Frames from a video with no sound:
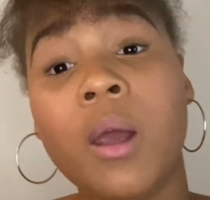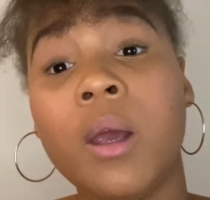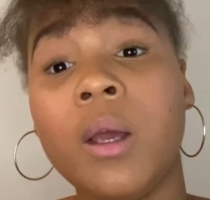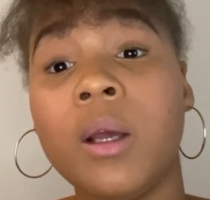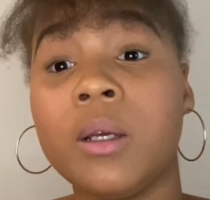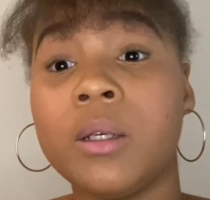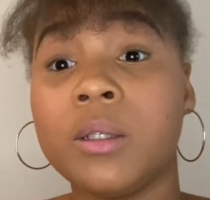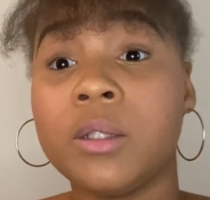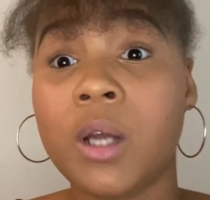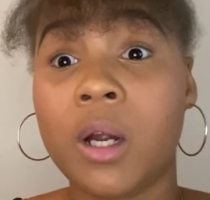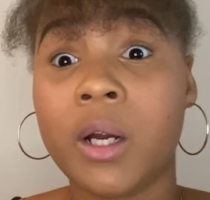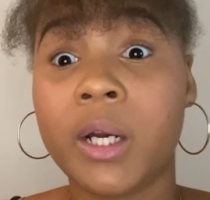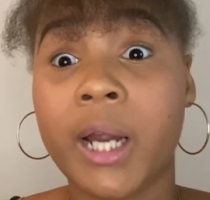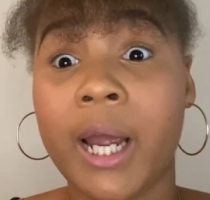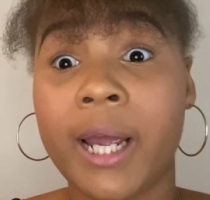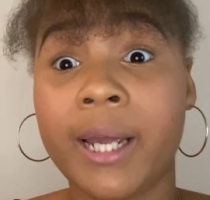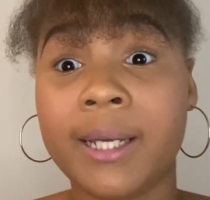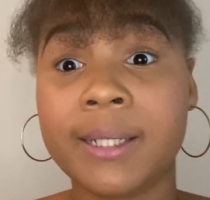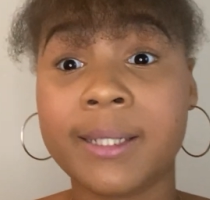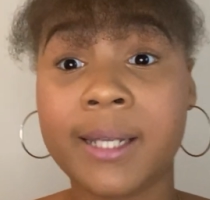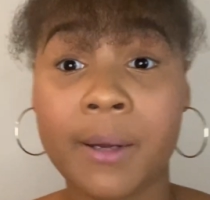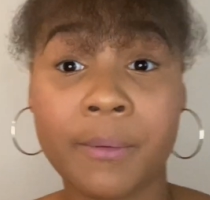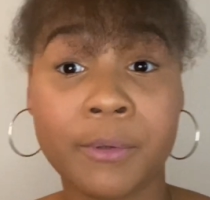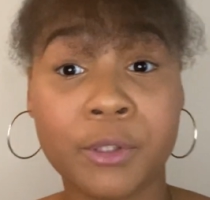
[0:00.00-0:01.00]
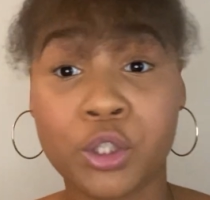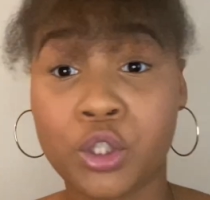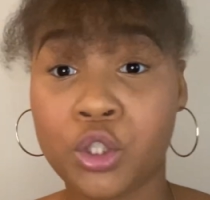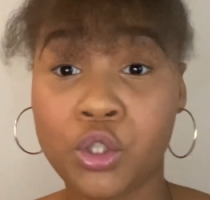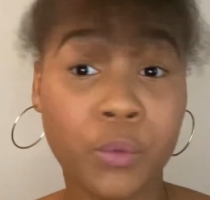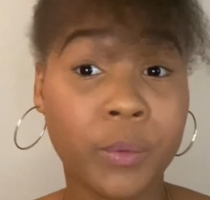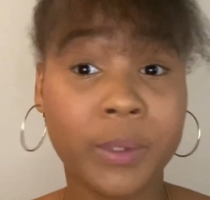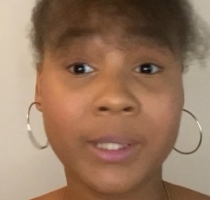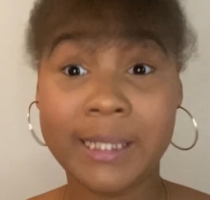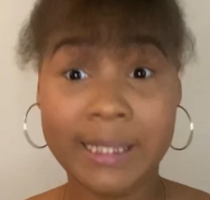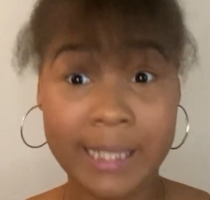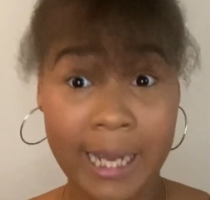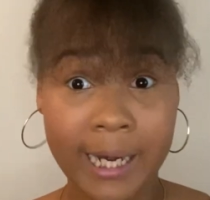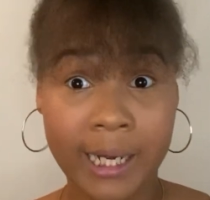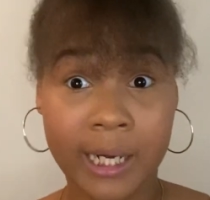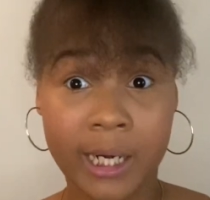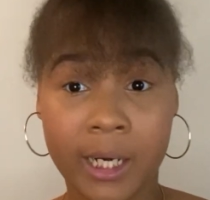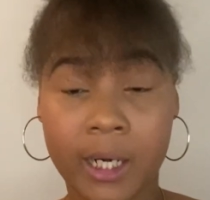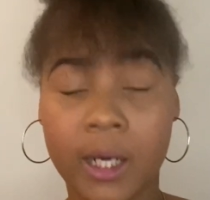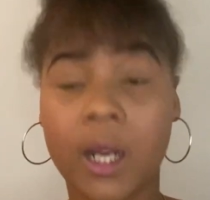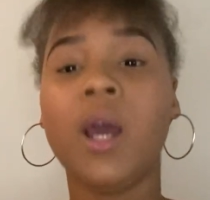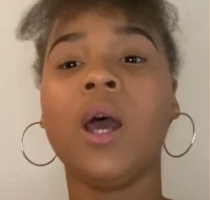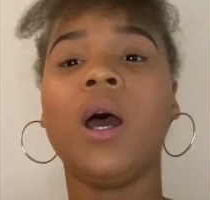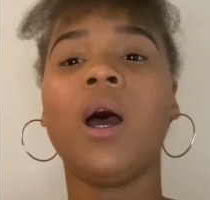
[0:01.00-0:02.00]
Sorry, I guess I was too
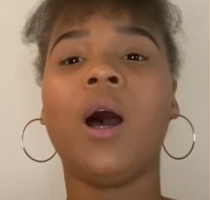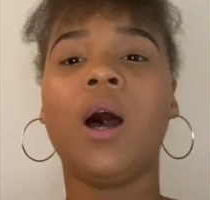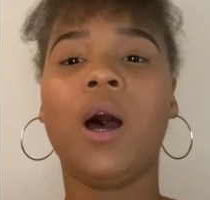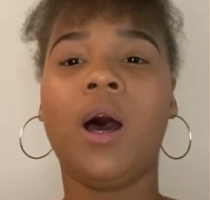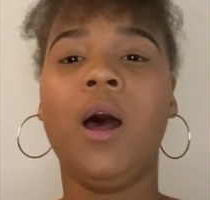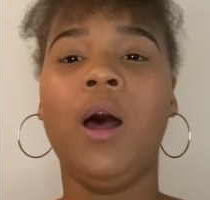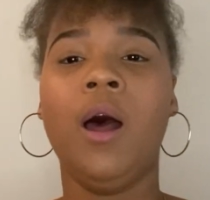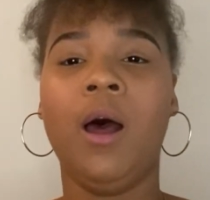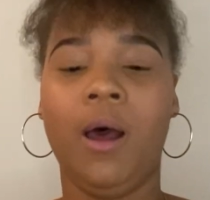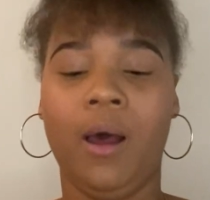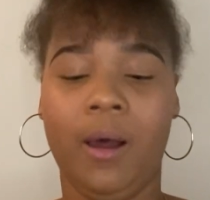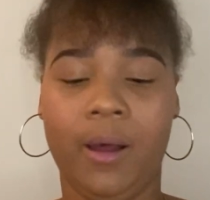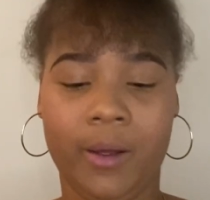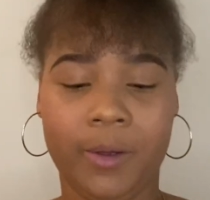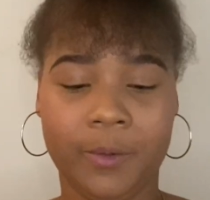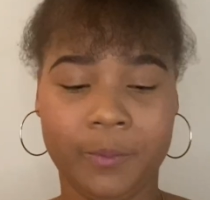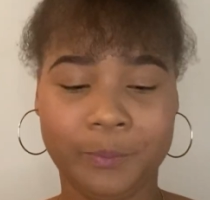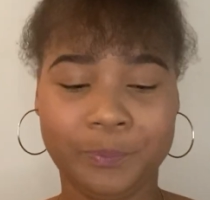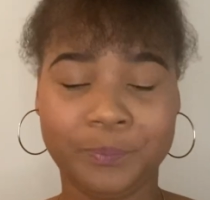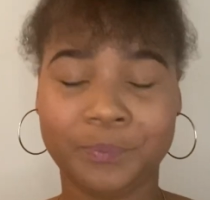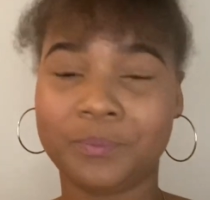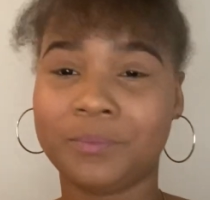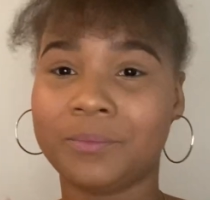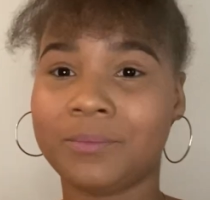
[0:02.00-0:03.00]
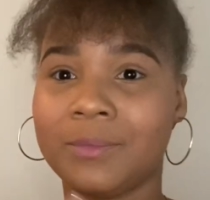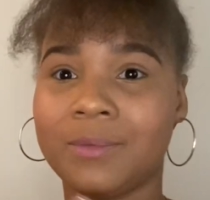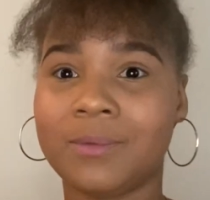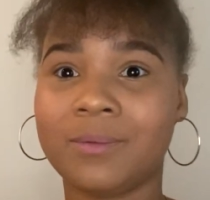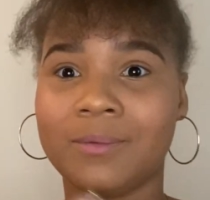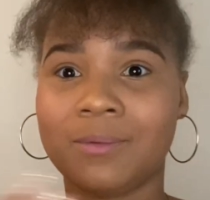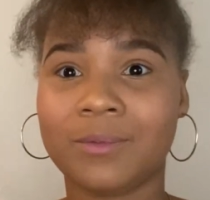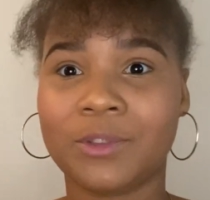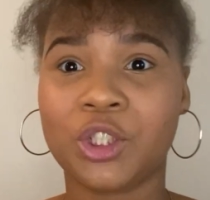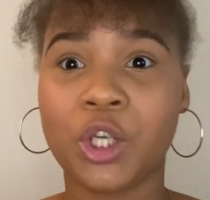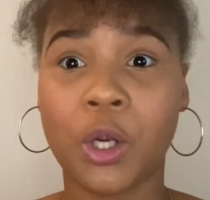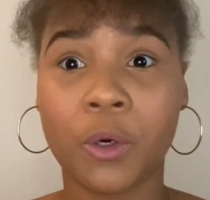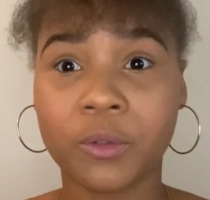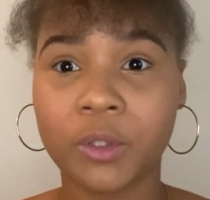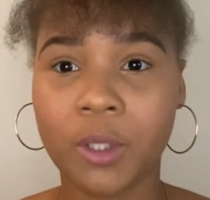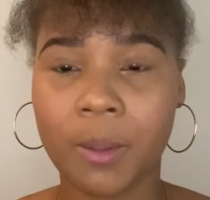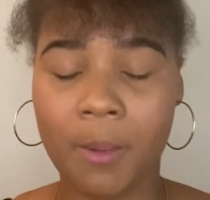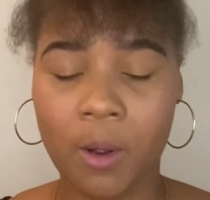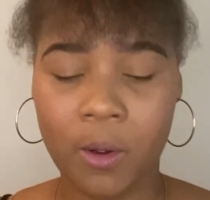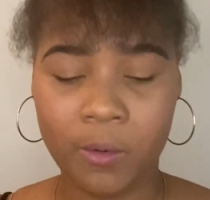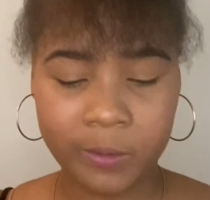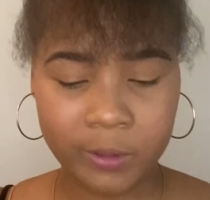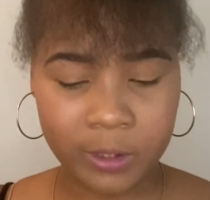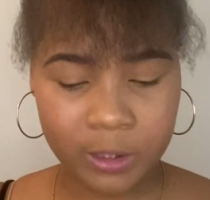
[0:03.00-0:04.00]
excited. Choked on my
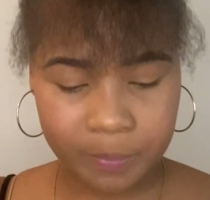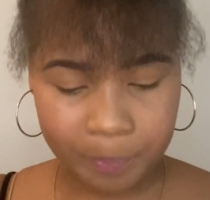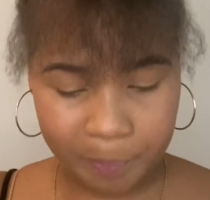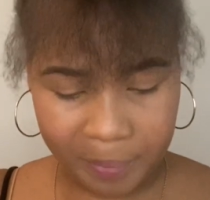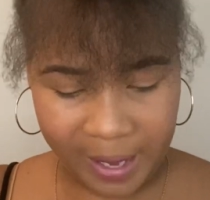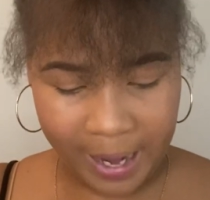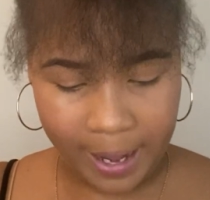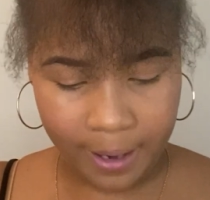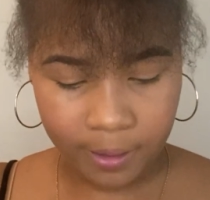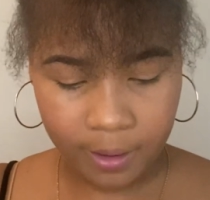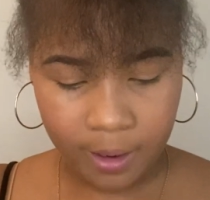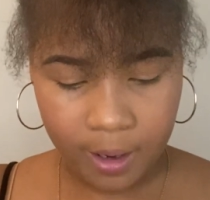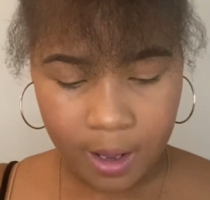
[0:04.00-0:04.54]
own spit.